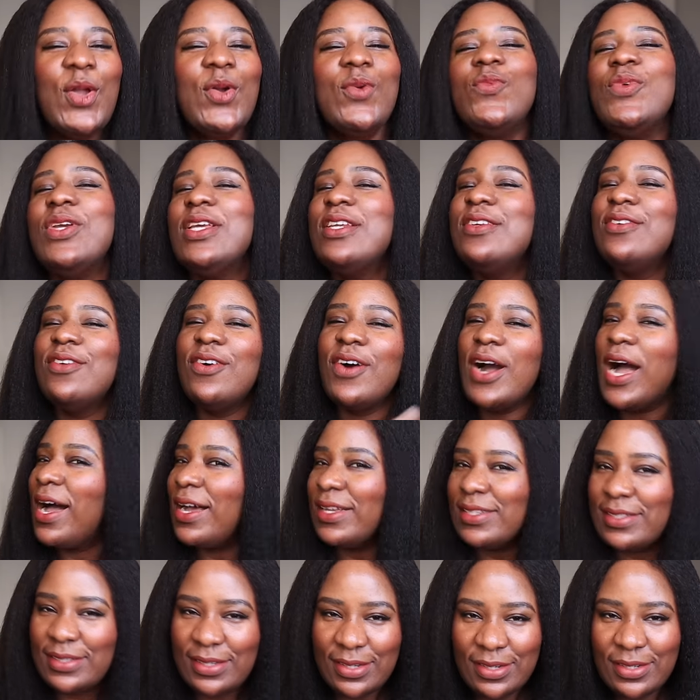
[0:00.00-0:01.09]
We know
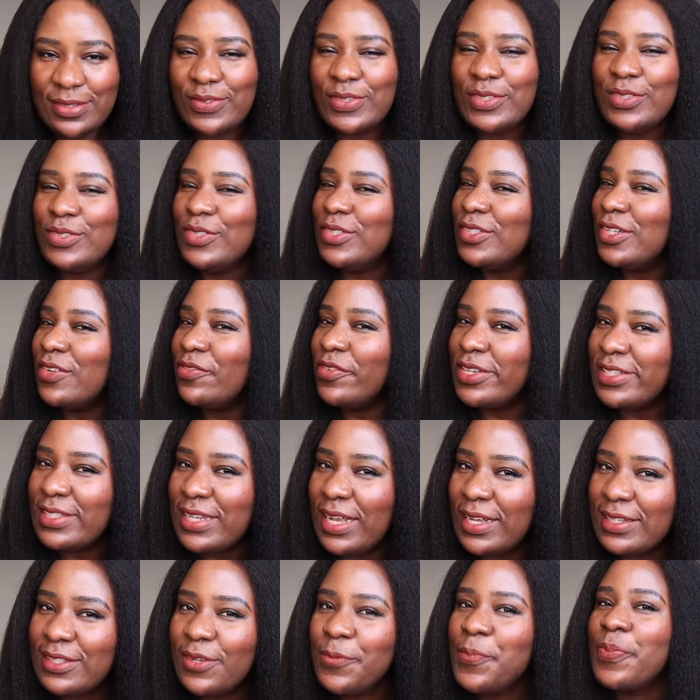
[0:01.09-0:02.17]
ourselves. When those of us
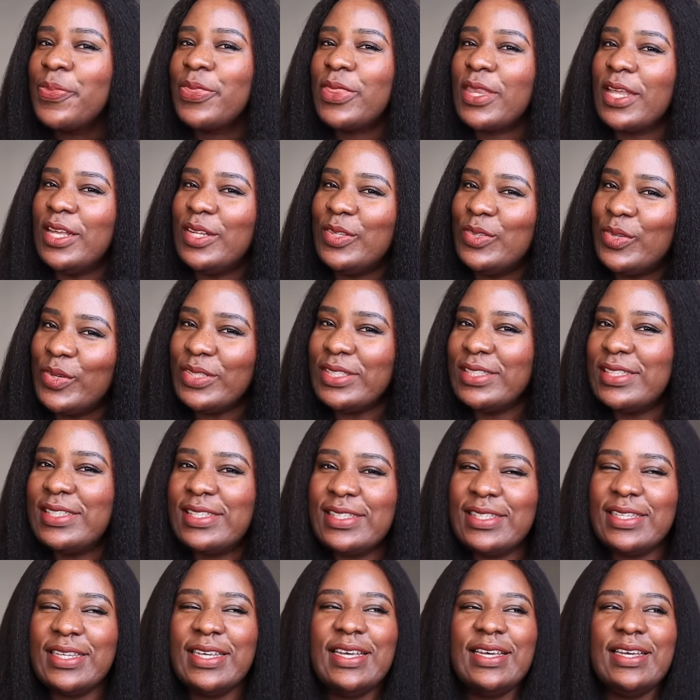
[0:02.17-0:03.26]
that don't
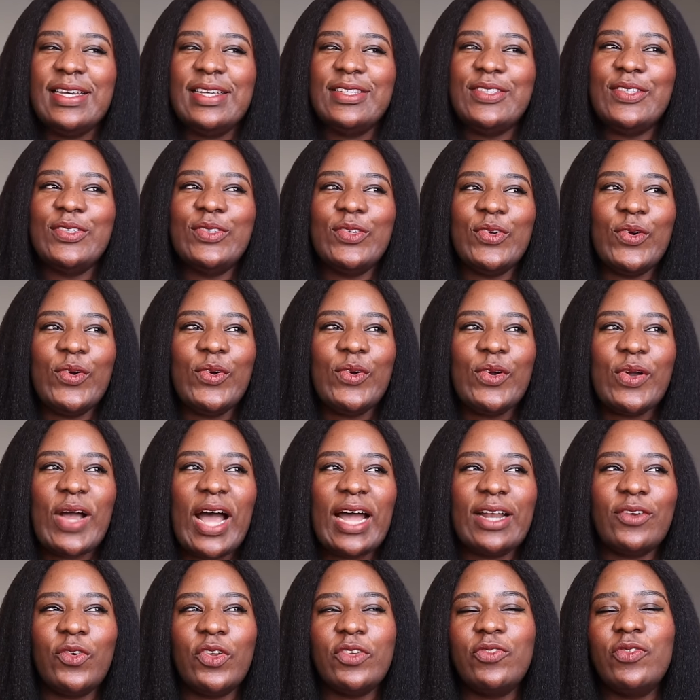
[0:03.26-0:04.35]
you know,
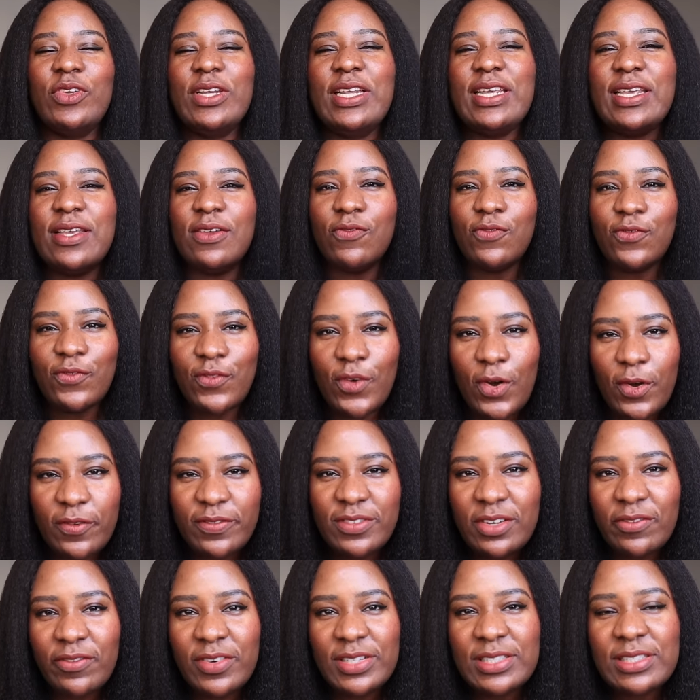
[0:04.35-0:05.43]
are not really
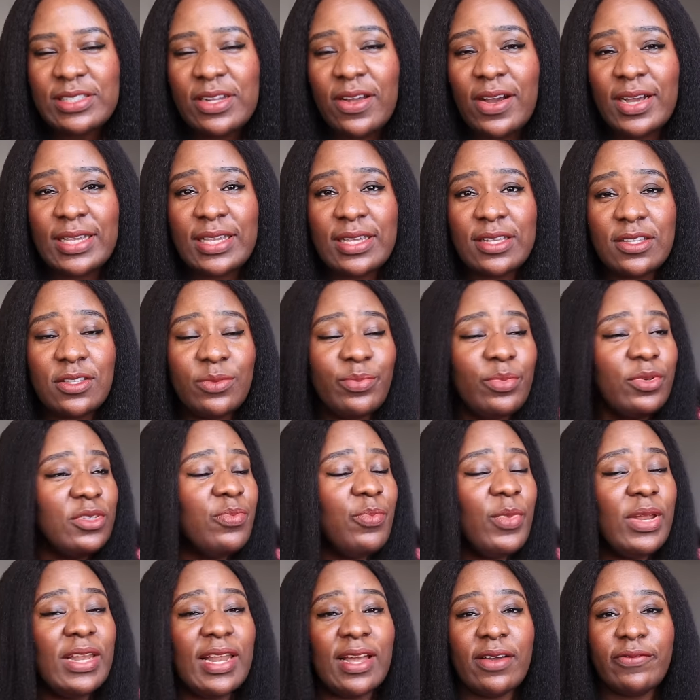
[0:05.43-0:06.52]
involved in raising our kids, both
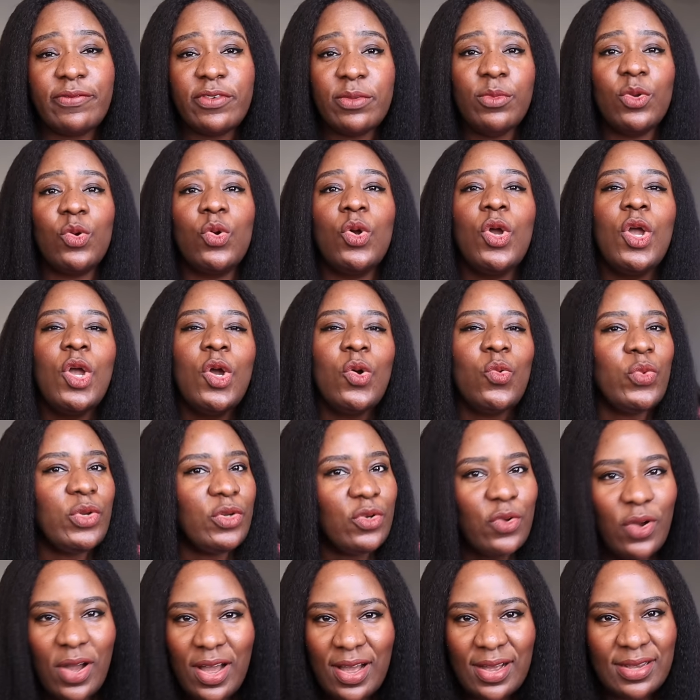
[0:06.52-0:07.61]
male and female, we
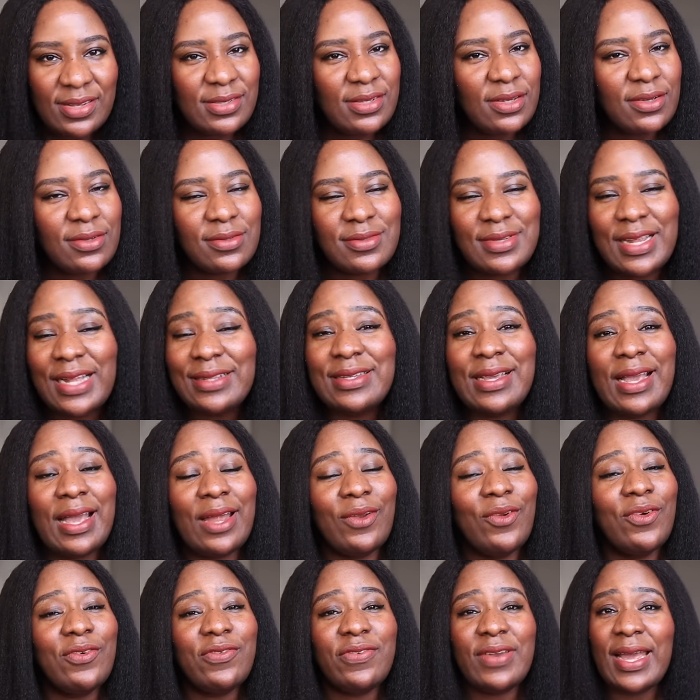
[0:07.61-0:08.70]
know ourselves, that thing
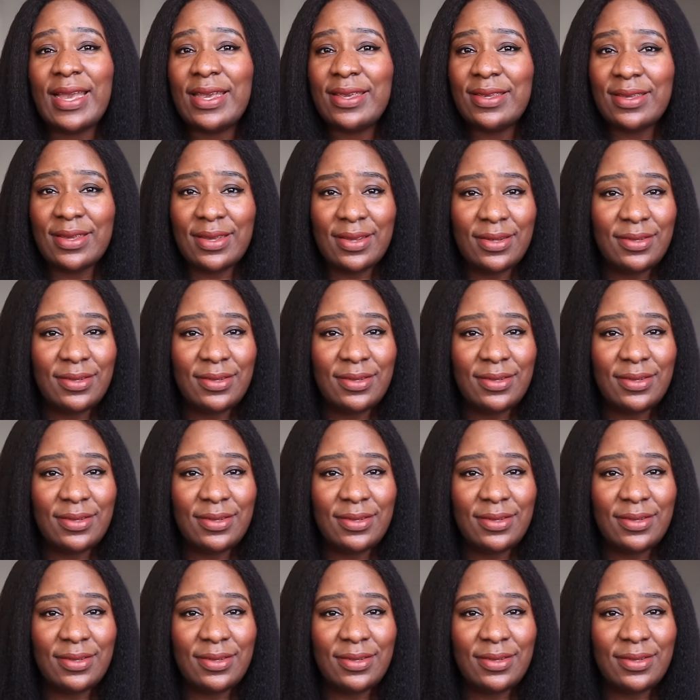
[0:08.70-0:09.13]
cannot fly here.